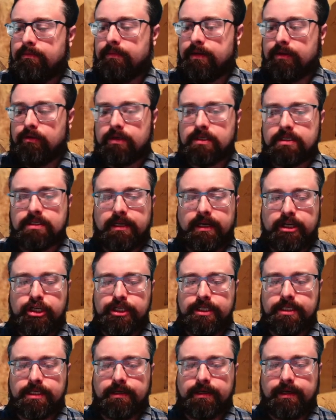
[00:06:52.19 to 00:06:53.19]
It looks like
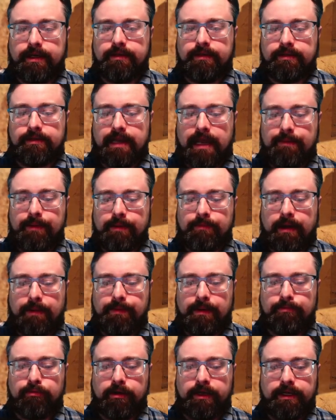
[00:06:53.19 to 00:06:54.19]
she's going to... Timing might
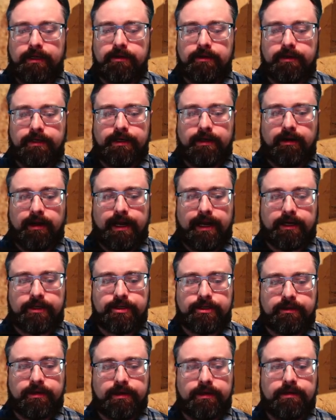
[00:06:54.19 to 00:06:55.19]
be pretty good here,
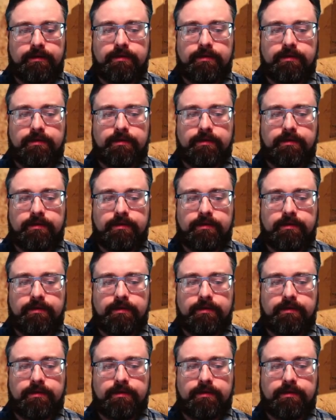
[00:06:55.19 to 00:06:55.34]
actually.